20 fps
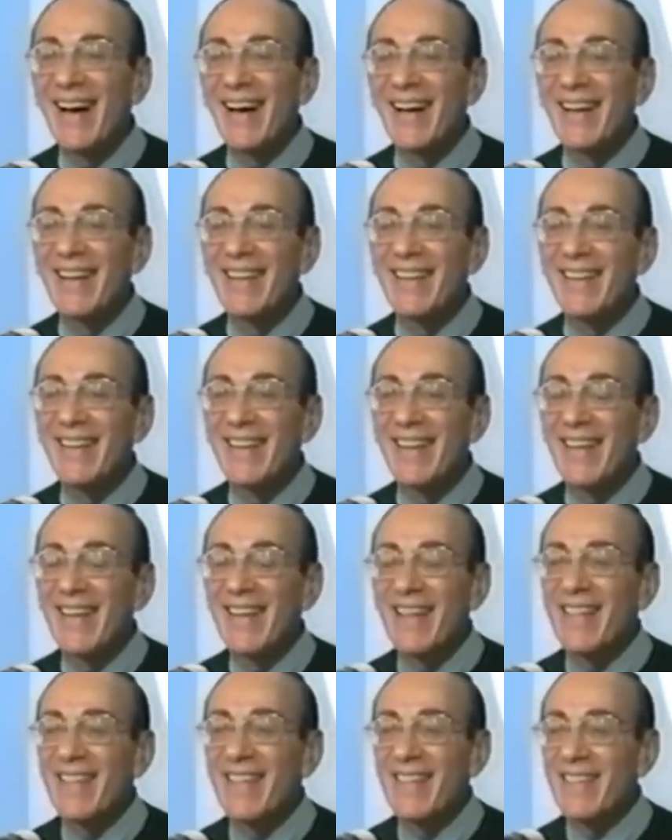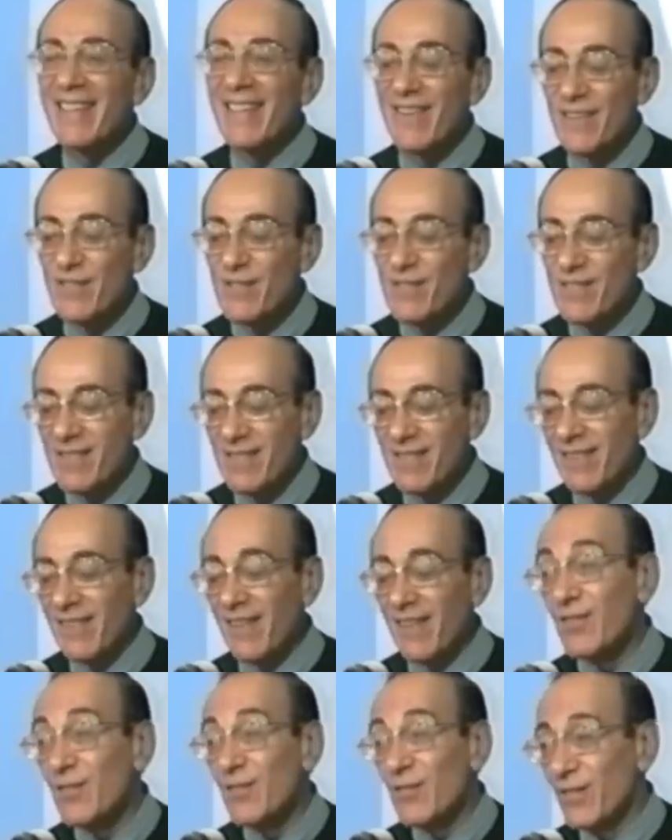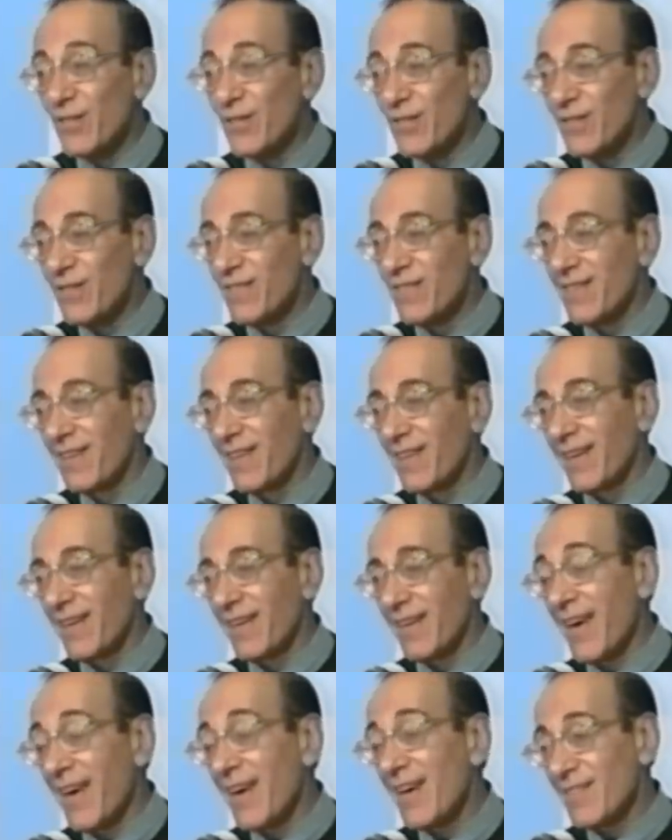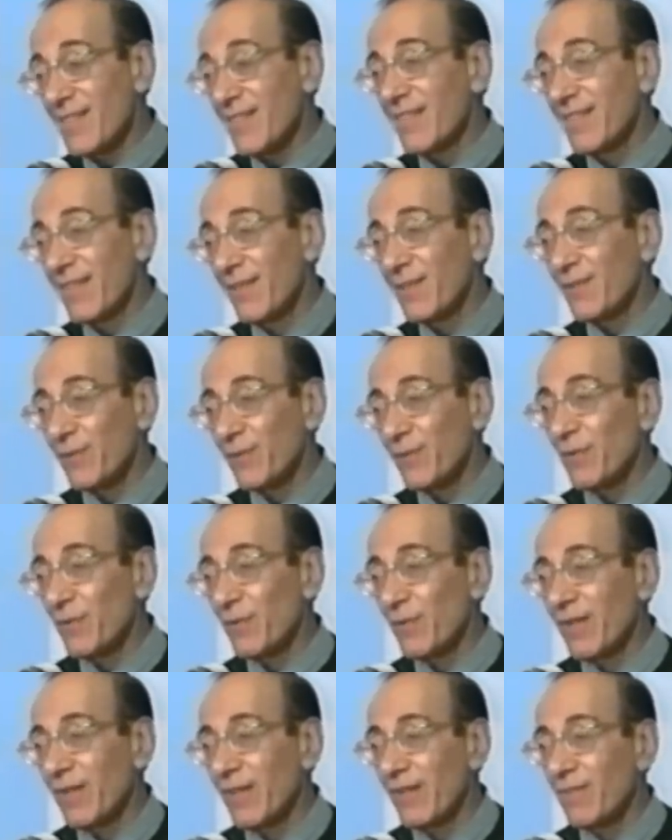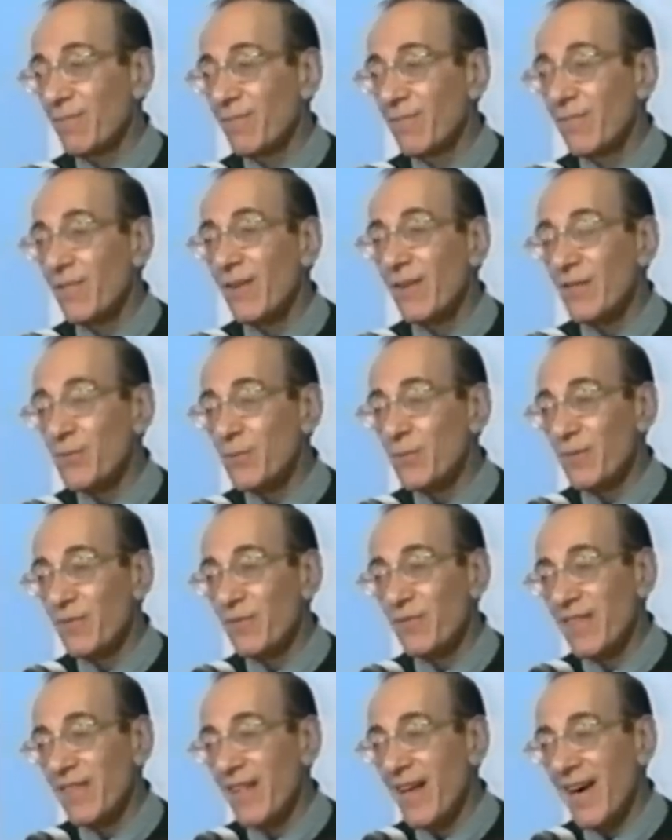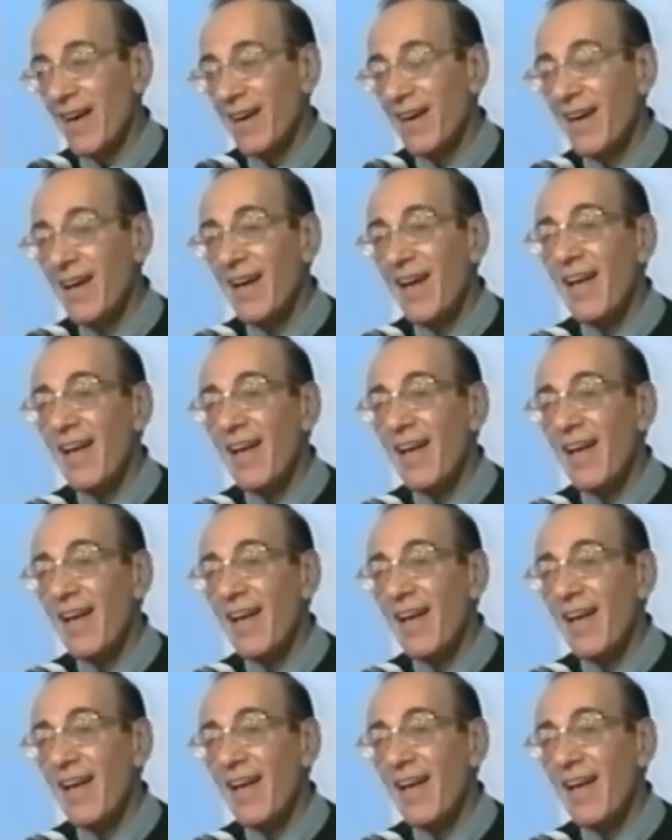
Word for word: um, those lunches and occasionally dinners were really very sweet for that.